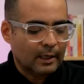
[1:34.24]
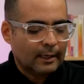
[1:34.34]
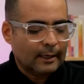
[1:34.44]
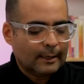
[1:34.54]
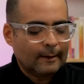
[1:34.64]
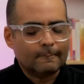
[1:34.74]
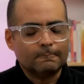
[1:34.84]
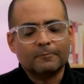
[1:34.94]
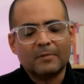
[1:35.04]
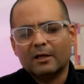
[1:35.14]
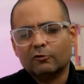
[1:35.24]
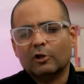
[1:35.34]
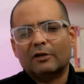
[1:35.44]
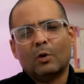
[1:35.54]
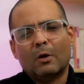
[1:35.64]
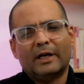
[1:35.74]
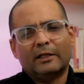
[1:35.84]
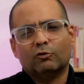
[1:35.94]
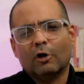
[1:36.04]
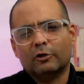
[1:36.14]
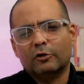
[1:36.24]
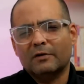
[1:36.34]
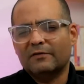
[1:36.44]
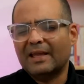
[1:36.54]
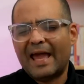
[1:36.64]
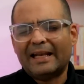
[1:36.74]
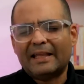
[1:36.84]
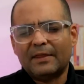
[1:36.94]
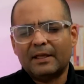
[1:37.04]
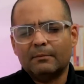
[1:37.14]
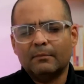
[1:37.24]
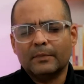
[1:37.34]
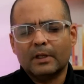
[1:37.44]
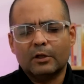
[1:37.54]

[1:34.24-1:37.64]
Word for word: um, so that's what i wanted to talk to you if anything